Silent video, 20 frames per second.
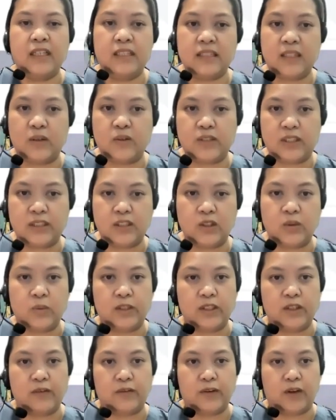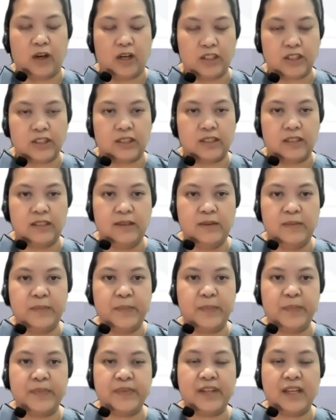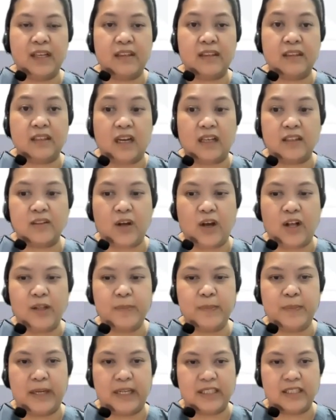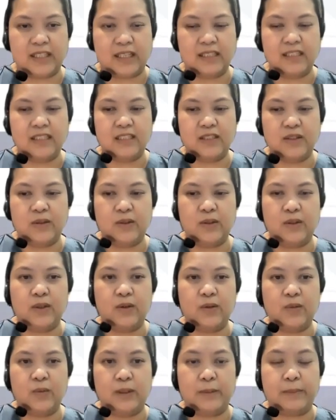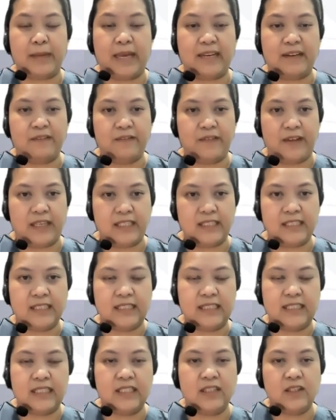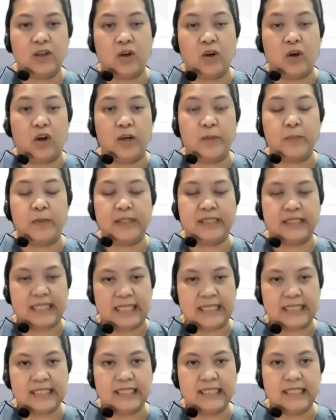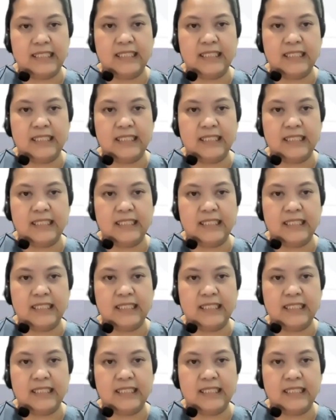Now, just a word of caution, not all patients will manifest or present